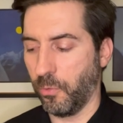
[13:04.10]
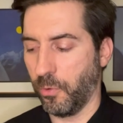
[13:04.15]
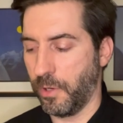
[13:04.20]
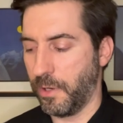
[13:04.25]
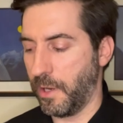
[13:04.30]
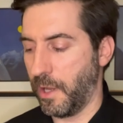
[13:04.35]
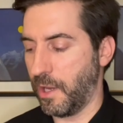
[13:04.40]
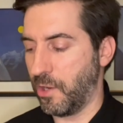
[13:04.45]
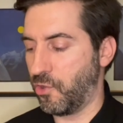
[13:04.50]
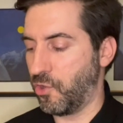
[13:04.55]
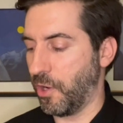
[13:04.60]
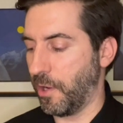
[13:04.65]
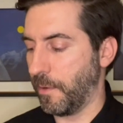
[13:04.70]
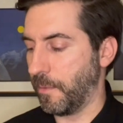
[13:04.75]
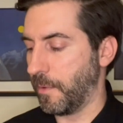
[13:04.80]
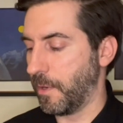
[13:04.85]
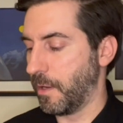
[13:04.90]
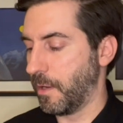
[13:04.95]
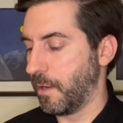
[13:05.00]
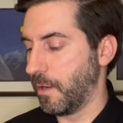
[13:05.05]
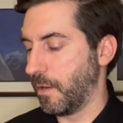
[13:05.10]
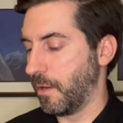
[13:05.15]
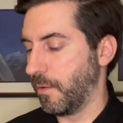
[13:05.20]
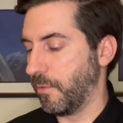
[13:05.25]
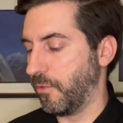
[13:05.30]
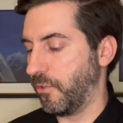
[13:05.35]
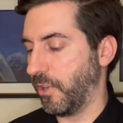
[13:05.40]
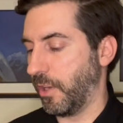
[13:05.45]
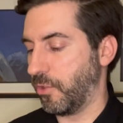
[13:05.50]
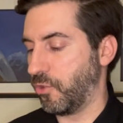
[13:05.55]
in nature,
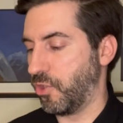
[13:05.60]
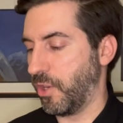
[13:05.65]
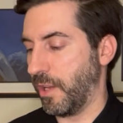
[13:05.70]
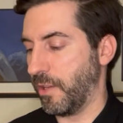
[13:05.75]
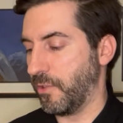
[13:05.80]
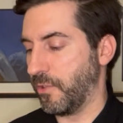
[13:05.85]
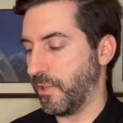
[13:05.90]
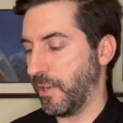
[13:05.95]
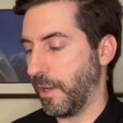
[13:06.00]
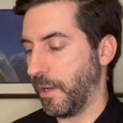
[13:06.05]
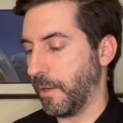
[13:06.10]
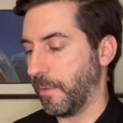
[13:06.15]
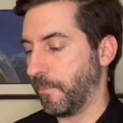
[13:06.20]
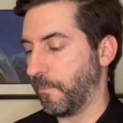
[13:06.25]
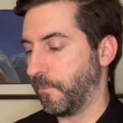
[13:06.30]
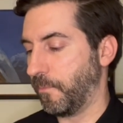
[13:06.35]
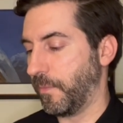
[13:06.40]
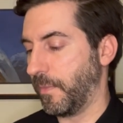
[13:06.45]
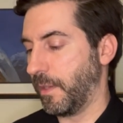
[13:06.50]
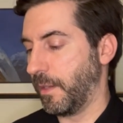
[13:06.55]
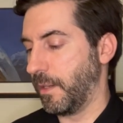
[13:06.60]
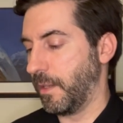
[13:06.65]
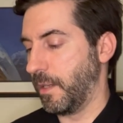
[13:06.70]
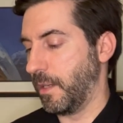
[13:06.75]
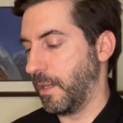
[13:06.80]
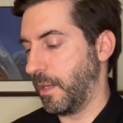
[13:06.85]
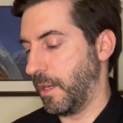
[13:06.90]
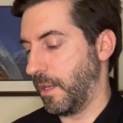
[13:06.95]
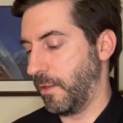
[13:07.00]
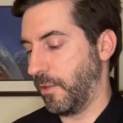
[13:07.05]
such as uh,
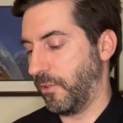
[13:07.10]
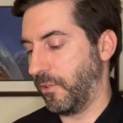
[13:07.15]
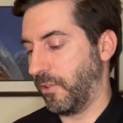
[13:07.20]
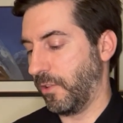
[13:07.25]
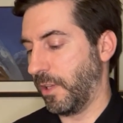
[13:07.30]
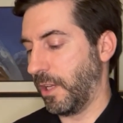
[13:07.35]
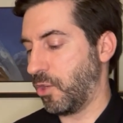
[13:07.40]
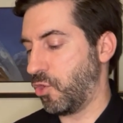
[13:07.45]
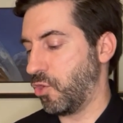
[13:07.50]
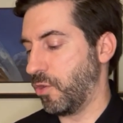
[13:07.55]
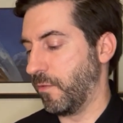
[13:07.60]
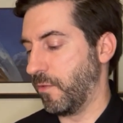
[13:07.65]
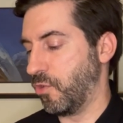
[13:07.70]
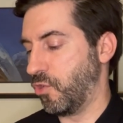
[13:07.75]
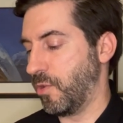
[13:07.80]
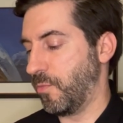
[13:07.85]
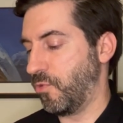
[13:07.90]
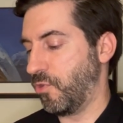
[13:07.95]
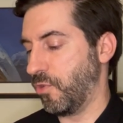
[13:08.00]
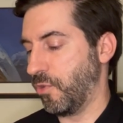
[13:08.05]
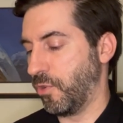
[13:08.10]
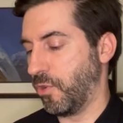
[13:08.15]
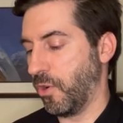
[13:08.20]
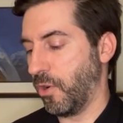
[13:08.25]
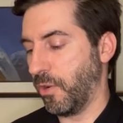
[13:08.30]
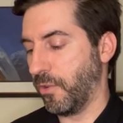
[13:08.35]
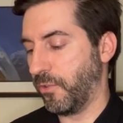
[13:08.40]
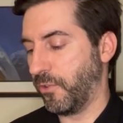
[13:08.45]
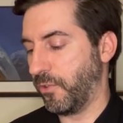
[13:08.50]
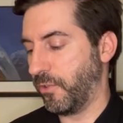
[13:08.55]
in the selection of Egyptian
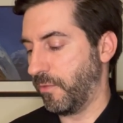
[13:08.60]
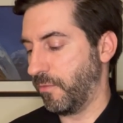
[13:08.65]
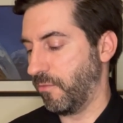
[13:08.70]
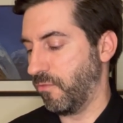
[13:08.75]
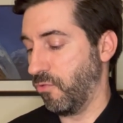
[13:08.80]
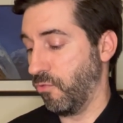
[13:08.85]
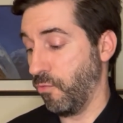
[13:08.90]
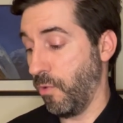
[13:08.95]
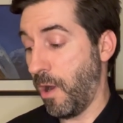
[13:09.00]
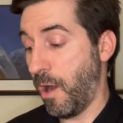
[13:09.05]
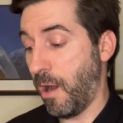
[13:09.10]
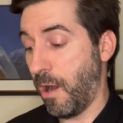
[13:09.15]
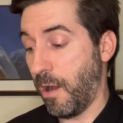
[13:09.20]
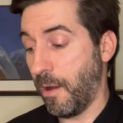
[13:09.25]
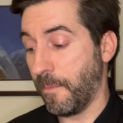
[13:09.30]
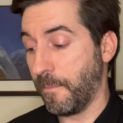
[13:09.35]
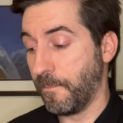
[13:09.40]
gods, Ra.